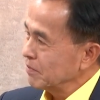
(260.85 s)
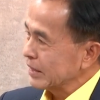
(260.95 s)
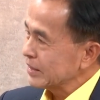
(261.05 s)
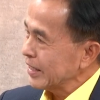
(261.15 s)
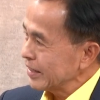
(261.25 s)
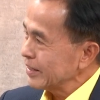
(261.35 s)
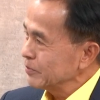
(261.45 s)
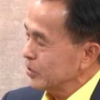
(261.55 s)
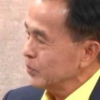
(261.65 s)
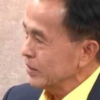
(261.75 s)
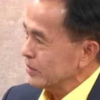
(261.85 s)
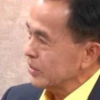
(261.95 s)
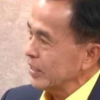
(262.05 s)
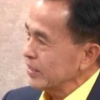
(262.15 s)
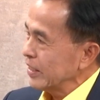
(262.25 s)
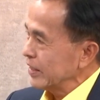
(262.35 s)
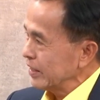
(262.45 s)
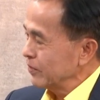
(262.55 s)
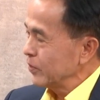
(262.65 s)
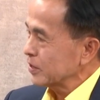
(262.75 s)
by Thailand between China
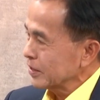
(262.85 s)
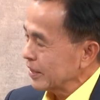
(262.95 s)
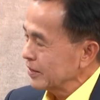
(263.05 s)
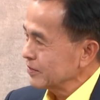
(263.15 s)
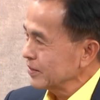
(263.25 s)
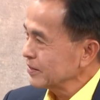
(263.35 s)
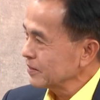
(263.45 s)
and Western countries?